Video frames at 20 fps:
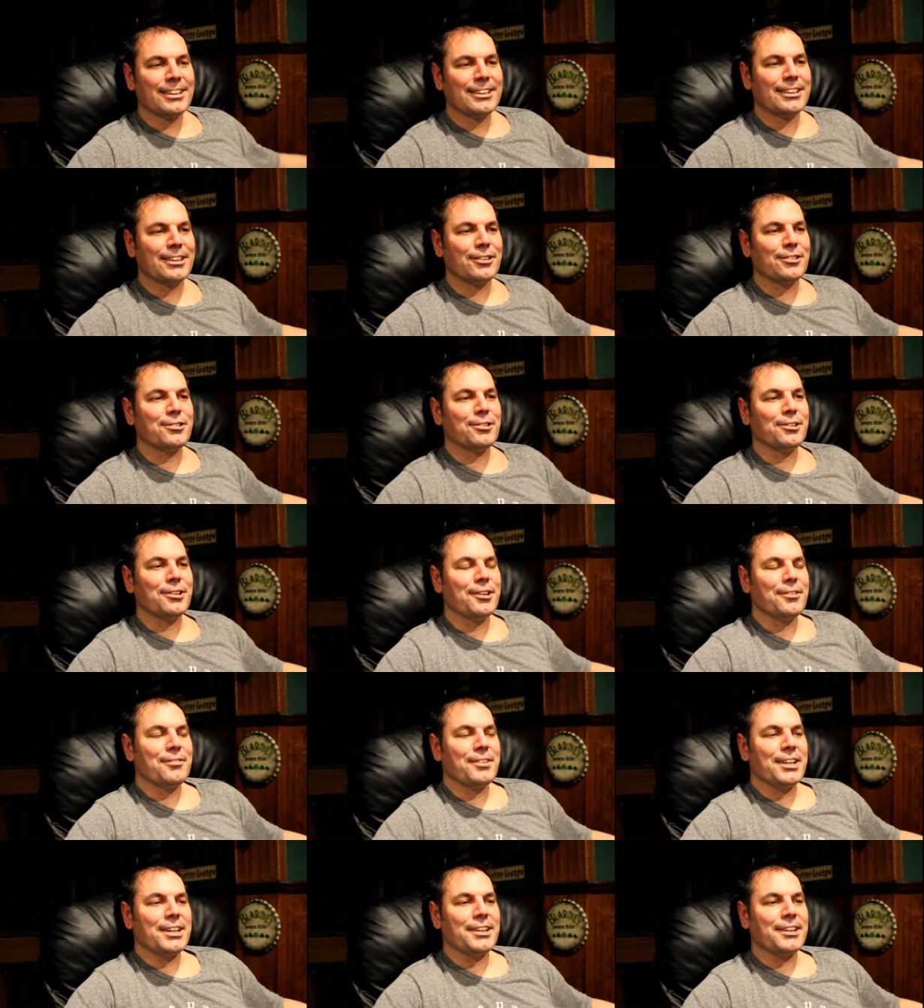A little too
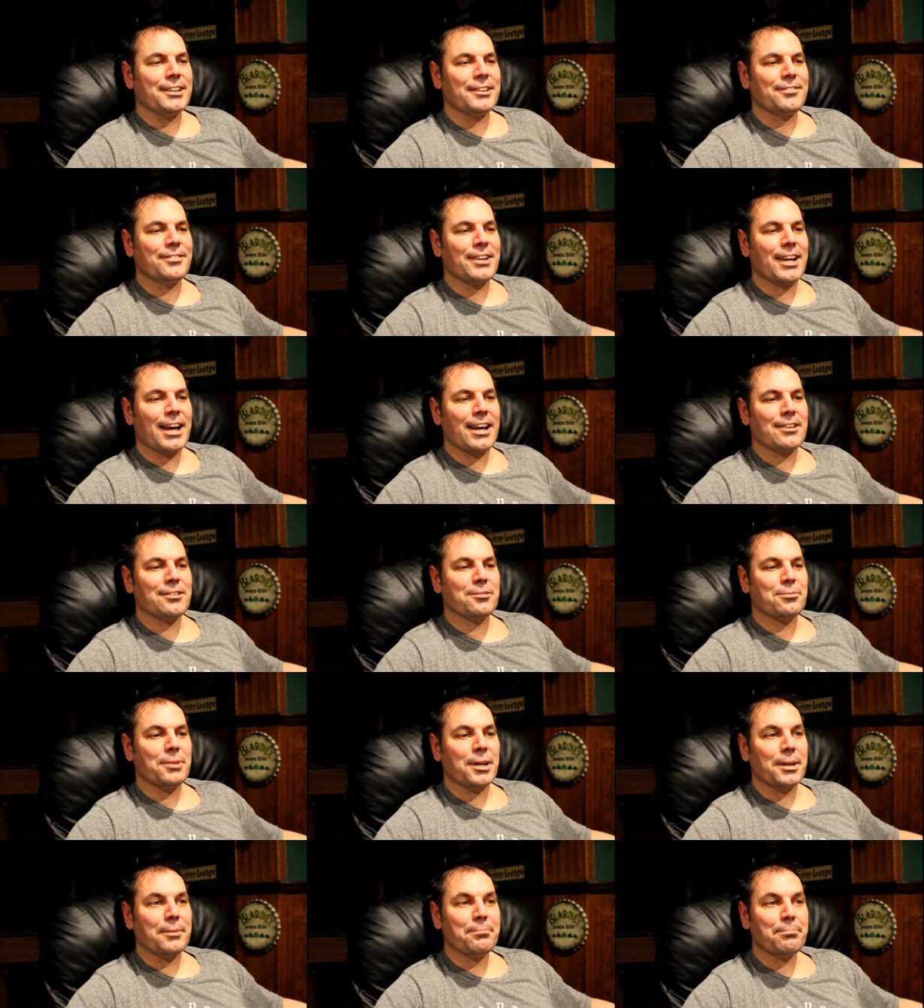convenient if you
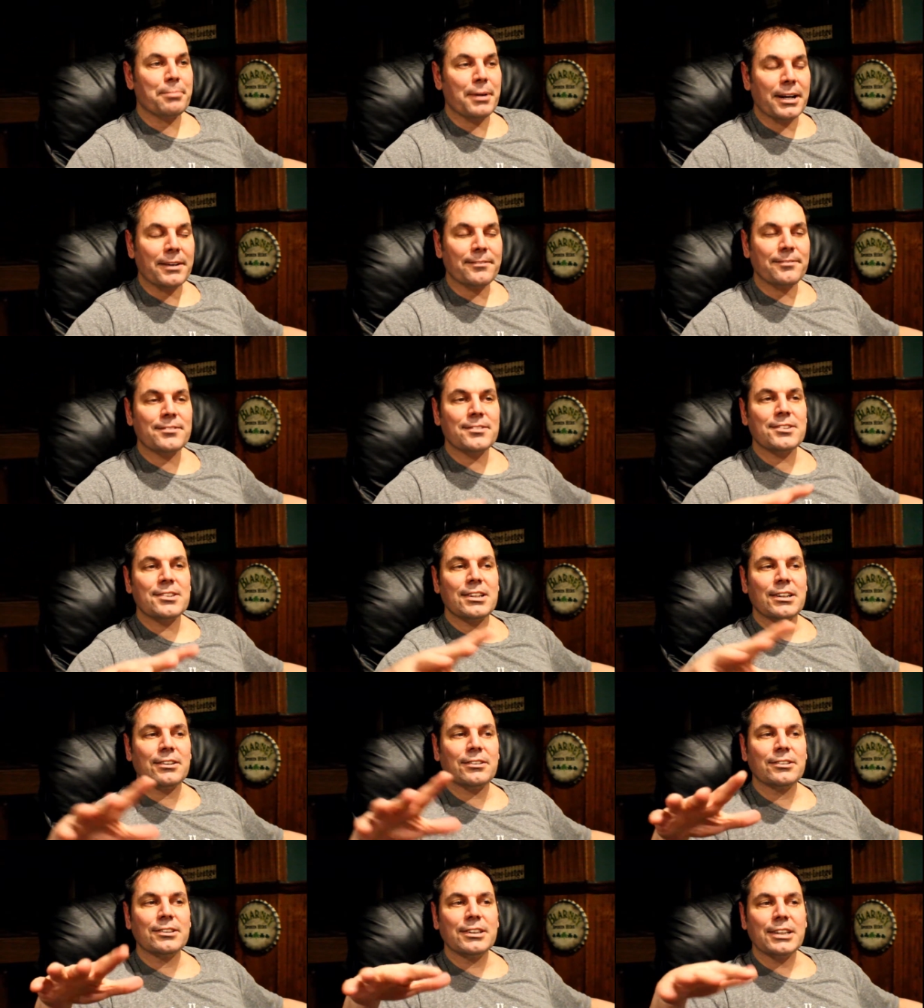ask me. But
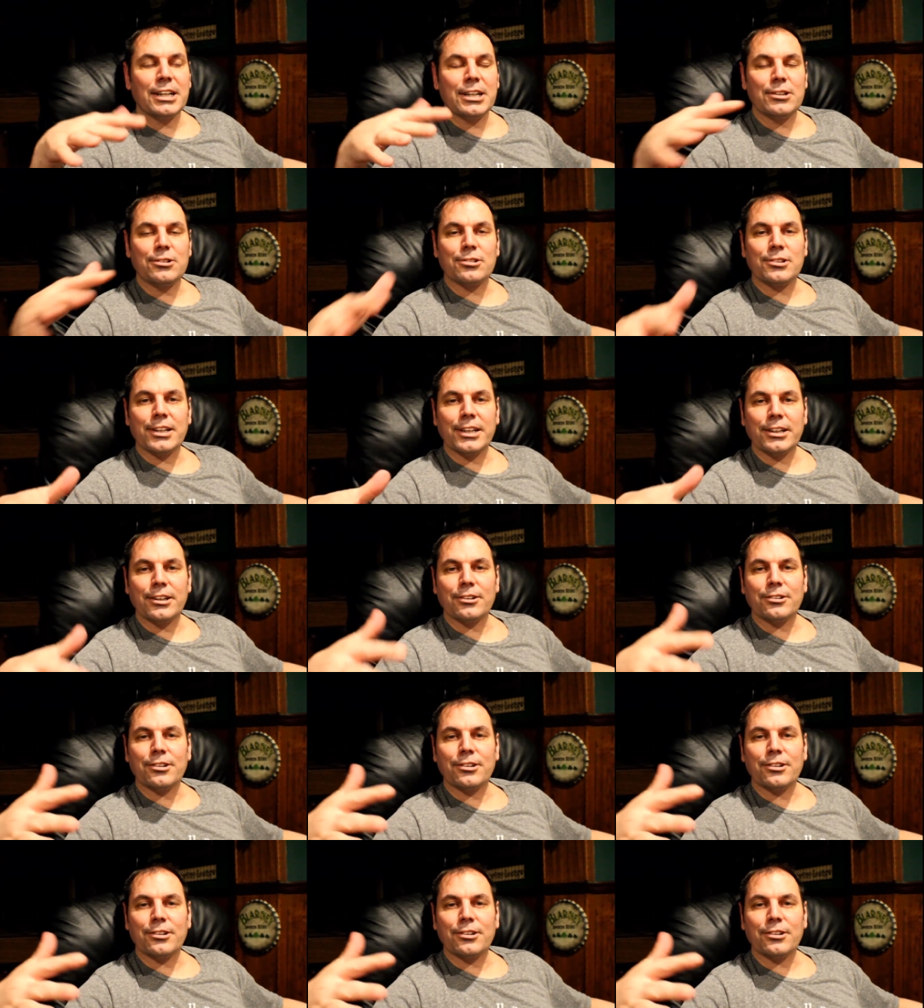still, interesting.